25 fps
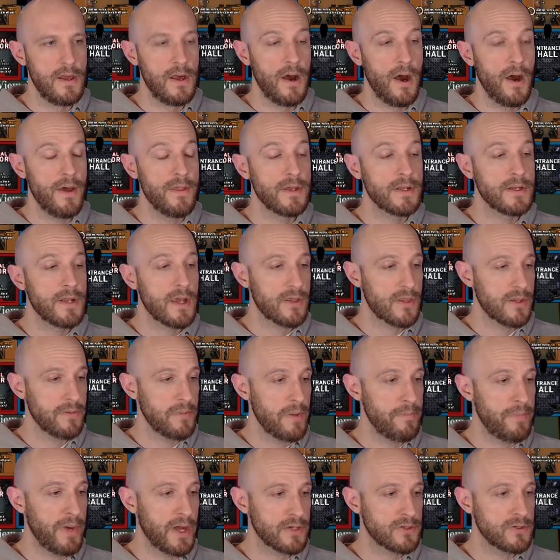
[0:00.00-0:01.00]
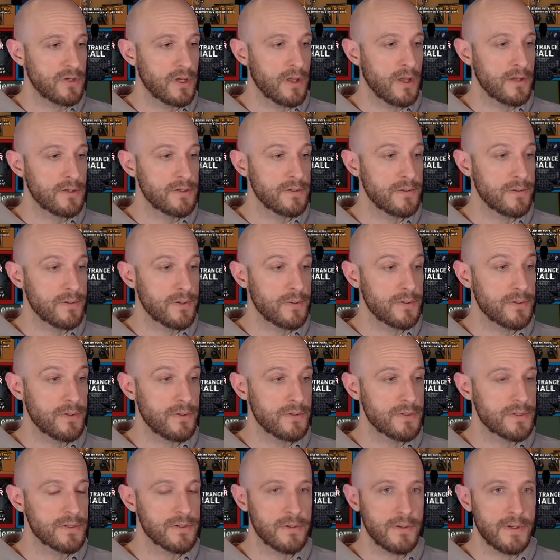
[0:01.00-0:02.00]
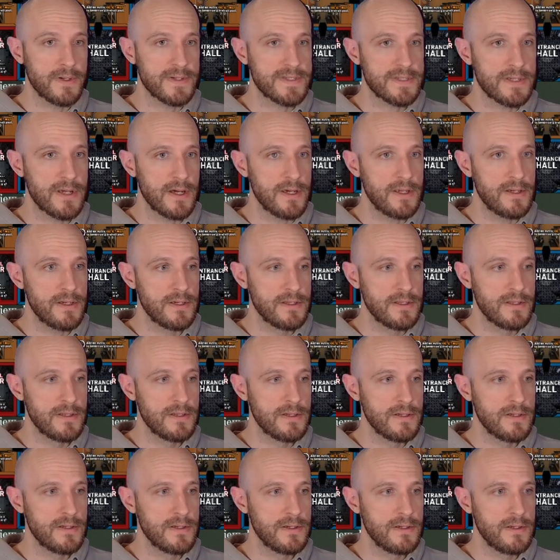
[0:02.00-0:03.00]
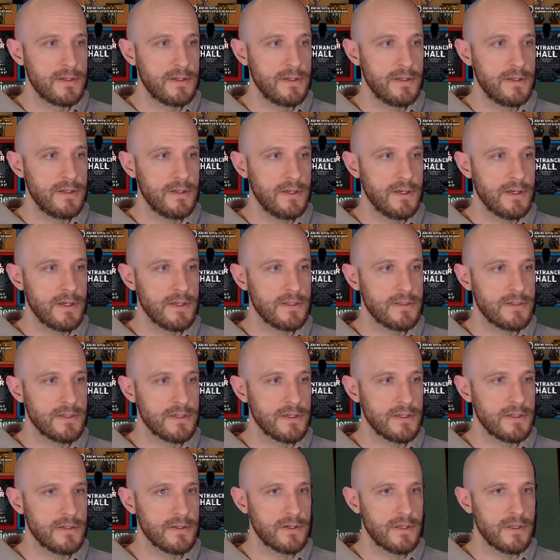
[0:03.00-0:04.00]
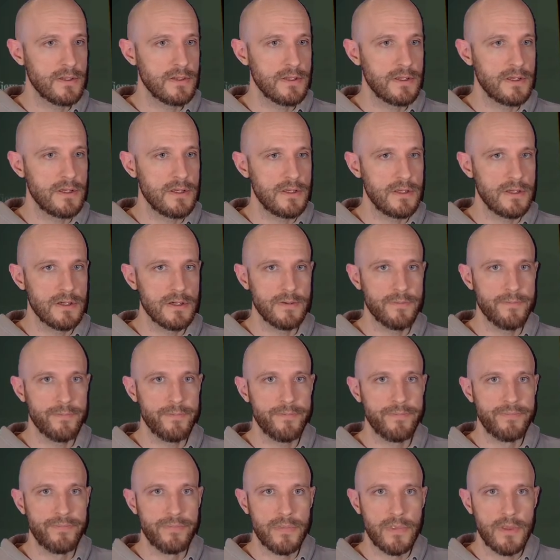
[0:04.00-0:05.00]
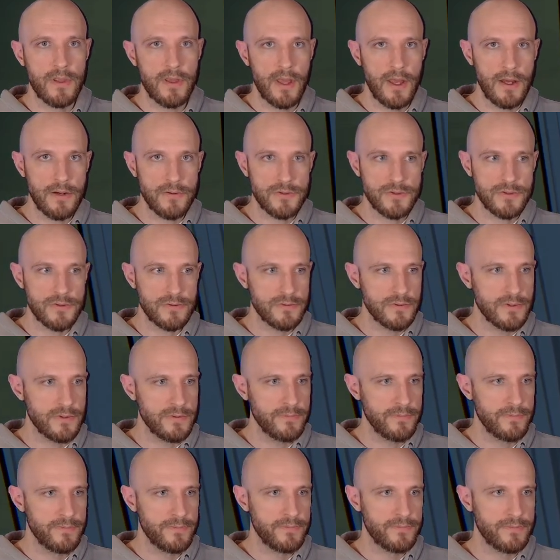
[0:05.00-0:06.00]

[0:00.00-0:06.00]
I think next time I backtrack, I should also go outside and look in the outdoor room.